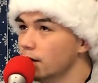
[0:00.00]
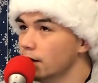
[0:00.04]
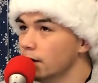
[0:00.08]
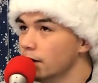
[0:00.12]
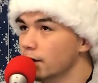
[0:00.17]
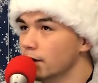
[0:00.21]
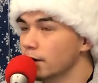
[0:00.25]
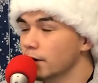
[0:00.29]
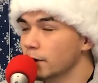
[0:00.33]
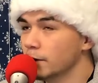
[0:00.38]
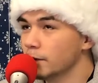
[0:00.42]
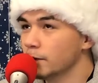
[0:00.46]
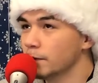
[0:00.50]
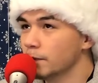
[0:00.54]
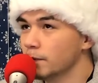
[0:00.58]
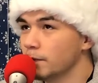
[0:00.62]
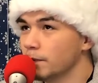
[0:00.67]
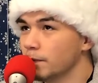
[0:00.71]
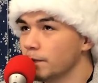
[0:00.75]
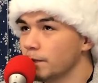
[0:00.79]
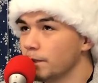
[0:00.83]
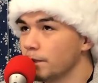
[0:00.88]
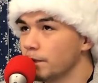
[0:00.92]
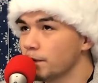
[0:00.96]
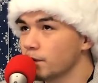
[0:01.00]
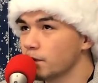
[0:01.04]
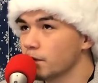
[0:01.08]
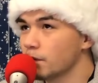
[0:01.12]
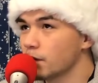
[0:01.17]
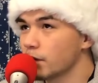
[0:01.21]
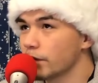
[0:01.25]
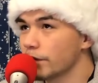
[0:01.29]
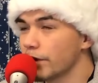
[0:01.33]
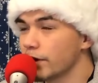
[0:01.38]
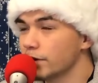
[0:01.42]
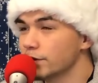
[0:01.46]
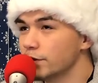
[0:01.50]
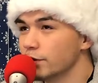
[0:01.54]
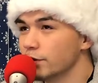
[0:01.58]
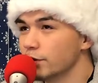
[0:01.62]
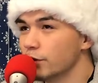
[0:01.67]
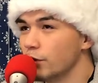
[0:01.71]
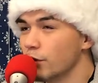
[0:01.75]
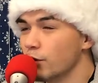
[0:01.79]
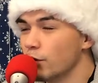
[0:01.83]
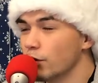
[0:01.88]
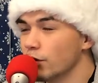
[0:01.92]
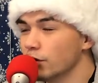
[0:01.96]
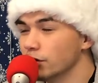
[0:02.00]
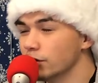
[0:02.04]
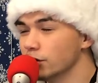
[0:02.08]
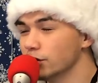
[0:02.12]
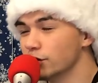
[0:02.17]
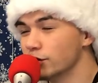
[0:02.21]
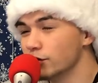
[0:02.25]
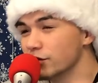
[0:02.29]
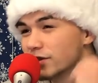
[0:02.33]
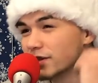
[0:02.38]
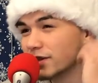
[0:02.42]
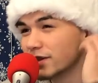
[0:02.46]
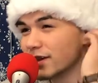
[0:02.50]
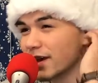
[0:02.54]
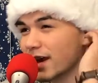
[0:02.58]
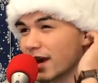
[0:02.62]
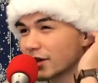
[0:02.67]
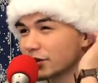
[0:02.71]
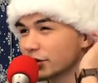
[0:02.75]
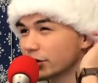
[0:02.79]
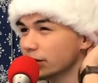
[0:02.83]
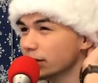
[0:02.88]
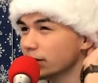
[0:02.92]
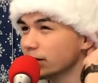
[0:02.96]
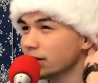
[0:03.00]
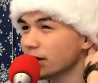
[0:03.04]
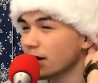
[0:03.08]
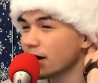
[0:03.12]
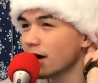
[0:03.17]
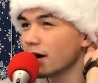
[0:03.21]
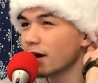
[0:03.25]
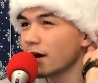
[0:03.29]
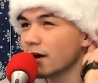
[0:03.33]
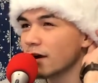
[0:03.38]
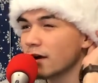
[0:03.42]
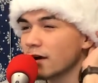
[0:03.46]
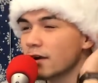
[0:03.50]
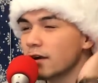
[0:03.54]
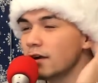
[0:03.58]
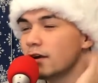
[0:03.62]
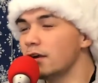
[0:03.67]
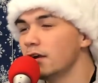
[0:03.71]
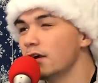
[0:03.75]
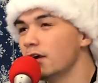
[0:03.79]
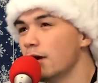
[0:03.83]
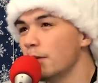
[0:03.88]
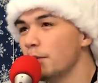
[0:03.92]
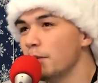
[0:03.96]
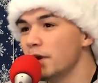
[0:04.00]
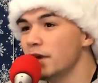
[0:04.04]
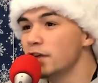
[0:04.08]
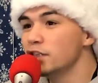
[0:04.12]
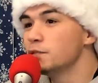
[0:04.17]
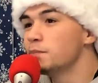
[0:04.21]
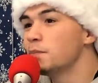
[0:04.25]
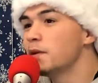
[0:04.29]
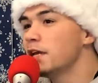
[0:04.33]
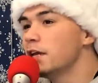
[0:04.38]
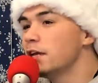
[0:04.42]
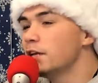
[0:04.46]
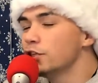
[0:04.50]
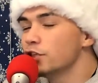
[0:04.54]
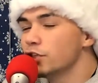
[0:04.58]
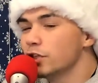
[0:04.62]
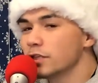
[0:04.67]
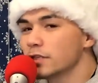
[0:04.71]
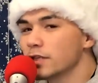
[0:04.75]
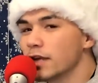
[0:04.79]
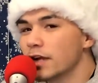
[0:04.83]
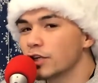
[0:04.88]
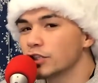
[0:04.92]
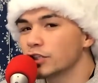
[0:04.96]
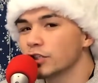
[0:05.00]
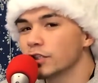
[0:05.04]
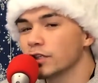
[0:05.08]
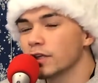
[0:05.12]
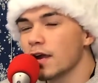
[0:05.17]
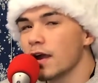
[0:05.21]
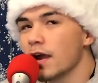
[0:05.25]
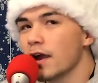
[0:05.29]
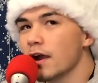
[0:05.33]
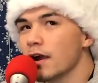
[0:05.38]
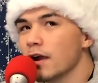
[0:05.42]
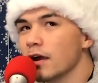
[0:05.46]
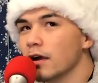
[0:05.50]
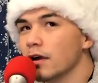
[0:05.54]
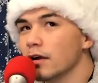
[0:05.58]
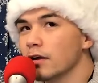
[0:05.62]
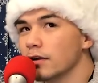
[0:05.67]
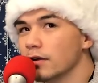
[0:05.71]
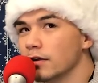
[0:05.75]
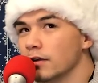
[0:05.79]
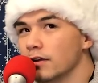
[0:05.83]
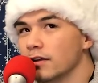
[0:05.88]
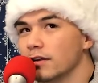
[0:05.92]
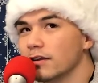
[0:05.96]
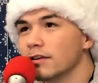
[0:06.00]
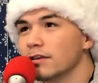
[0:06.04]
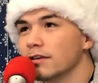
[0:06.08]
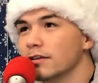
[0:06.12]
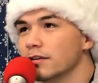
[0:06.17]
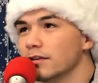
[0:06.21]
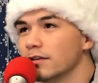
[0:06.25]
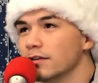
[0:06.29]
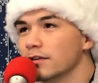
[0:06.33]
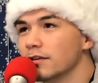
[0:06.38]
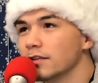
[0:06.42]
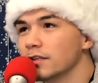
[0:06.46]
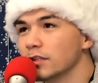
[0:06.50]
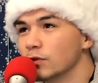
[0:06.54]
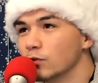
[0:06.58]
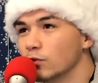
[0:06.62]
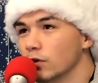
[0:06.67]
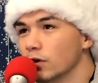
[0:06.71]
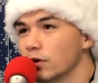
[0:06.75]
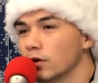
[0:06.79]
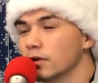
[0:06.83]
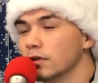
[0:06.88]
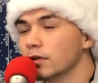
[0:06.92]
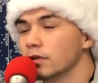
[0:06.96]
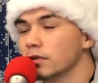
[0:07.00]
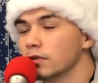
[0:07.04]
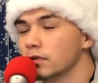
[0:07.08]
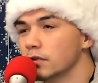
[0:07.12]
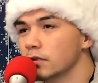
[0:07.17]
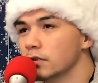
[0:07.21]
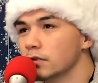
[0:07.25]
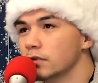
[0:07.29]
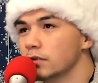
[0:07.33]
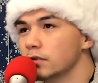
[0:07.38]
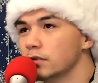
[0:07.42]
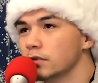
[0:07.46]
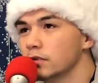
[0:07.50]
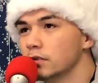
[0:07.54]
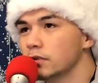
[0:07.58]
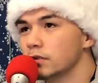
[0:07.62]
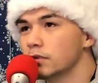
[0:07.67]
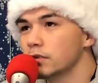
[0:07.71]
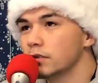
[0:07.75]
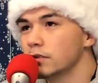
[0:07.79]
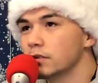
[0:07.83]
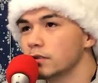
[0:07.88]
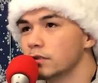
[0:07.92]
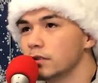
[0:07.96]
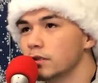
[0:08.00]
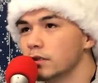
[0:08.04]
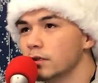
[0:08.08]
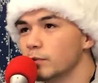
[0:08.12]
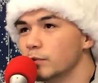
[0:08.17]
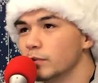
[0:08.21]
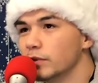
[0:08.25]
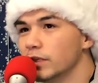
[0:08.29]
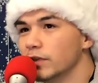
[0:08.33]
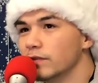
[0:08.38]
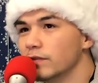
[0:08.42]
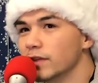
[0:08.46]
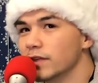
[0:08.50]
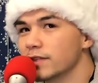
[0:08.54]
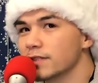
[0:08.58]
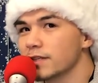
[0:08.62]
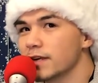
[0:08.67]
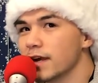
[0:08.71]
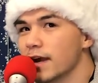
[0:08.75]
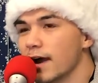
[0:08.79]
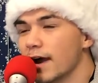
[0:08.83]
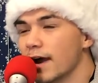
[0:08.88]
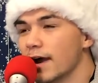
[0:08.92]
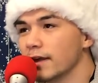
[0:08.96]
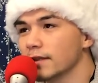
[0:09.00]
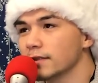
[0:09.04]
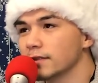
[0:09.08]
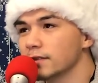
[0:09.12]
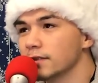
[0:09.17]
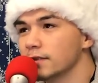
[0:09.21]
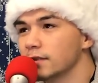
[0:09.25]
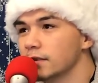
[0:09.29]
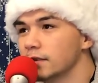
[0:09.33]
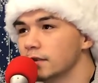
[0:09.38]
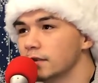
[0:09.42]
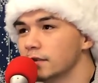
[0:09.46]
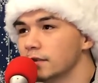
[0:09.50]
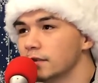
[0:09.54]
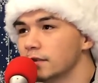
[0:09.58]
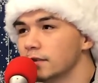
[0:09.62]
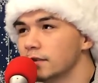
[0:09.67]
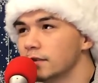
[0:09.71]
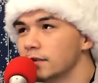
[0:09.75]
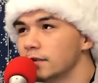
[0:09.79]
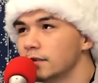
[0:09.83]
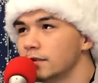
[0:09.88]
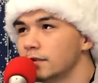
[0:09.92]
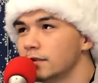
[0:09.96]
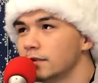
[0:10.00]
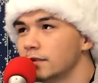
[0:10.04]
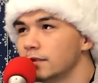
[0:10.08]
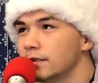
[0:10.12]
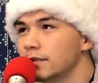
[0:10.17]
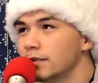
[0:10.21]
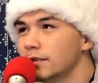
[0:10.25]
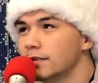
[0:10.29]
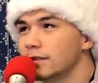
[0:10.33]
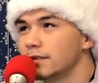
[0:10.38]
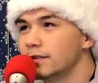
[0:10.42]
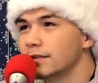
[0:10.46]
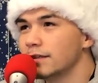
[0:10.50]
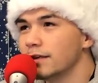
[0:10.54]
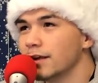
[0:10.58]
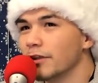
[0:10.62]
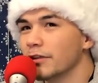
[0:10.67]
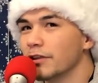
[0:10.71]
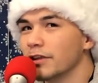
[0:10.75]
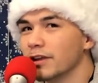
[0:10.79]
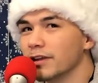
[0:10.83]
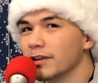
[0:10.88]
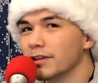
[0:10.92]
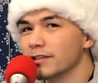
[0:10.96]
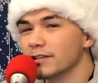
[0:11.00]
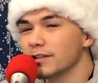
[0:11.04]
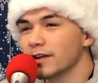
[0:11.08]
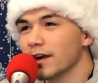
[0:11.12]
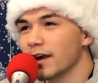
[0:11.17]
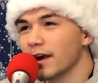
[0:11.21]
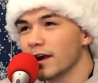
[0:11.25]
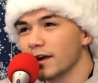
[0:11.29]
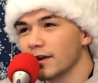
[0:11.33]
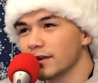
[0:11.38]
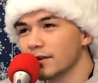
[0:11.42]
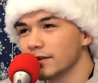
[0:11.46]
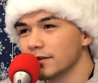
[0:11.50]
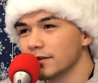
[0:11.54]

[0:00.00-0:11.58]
You guys don't know a word in Lashutseed. Actually, peesh peesh is actually it's a word. I believe that's cat. Yeah, I think it is cat.